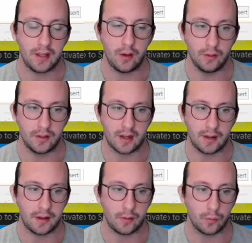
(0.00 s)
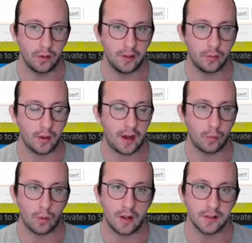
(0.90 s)
The only time that it really kind
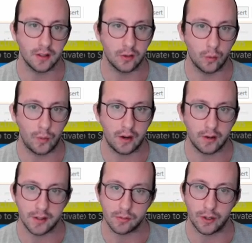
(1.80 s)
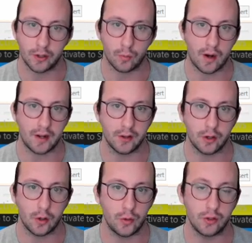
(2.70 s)
of runs a little weird is when you're running the
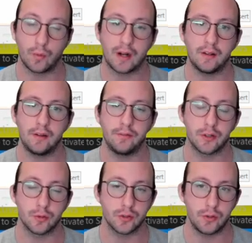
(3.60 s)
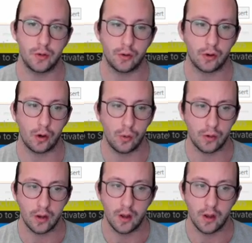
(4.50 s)
code directly in Visual Studio Code.